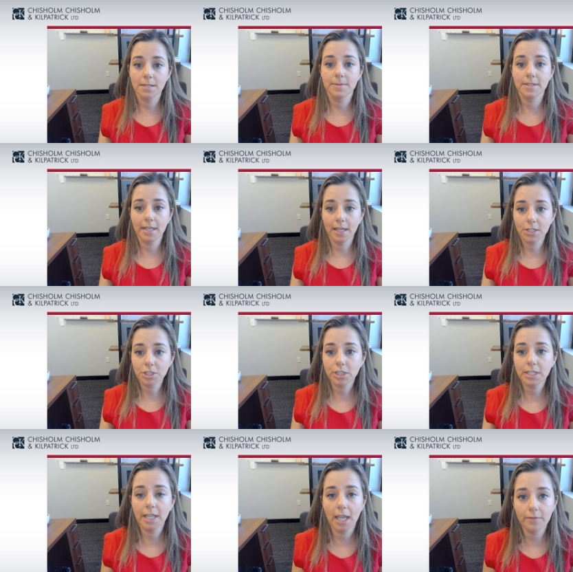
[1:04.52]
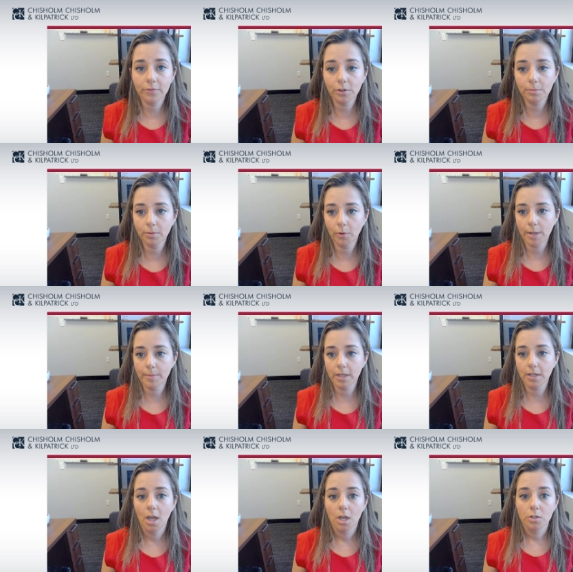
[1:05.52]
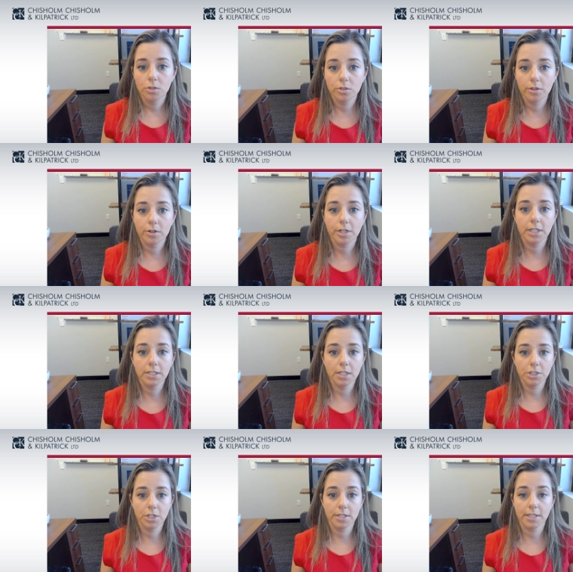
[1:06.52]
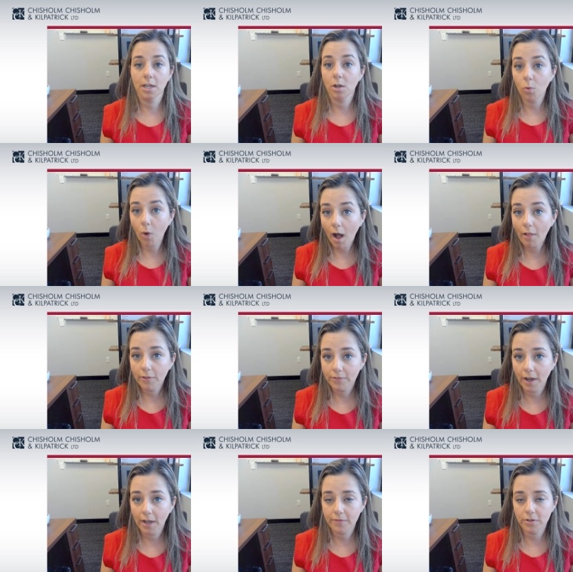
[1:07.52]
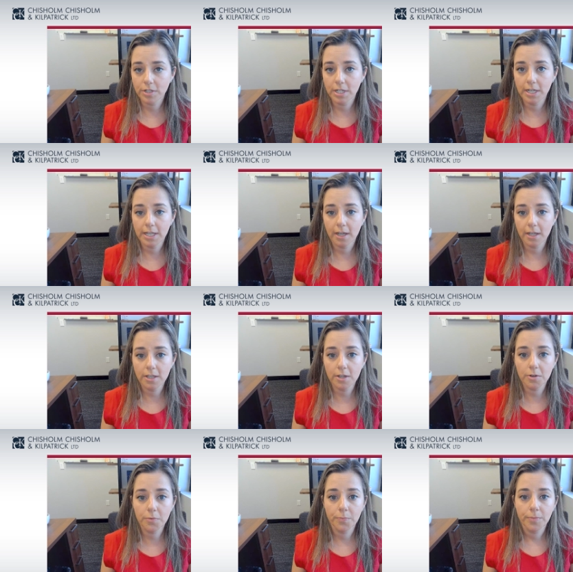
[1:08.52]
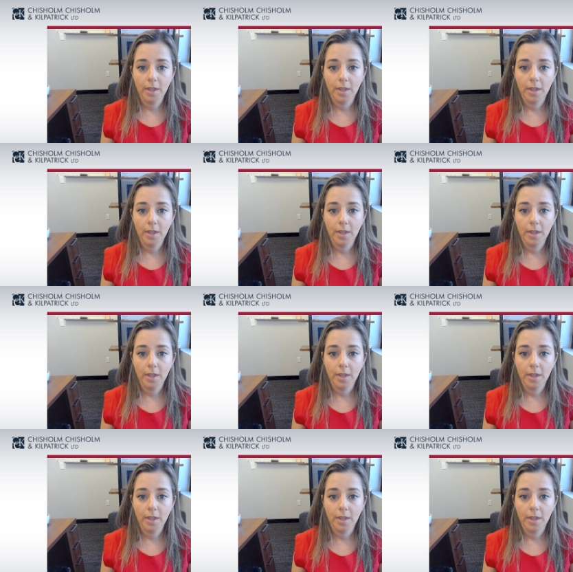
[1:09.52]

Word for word: substantially gainful employment due to their conditions can qualify for TDIU.